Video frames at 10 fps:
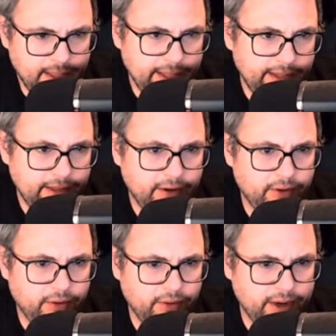
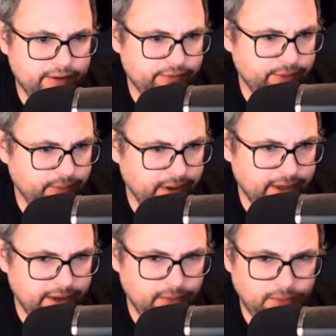Hello,
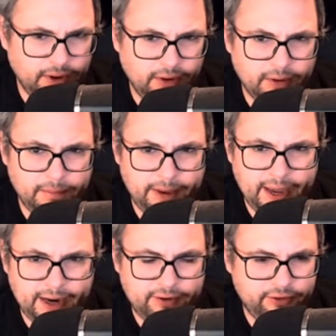everyone, and welcome
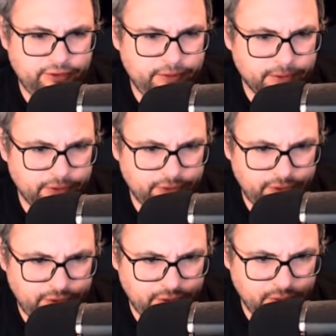back to Super
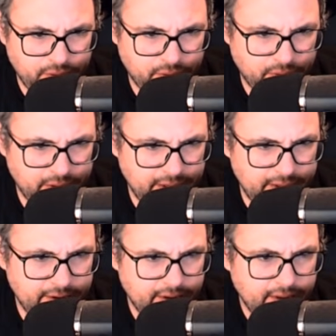
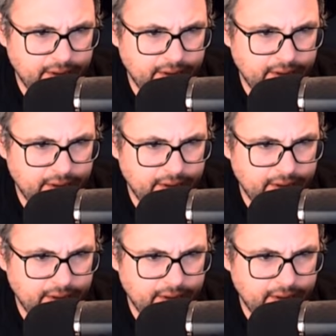Sudokoid,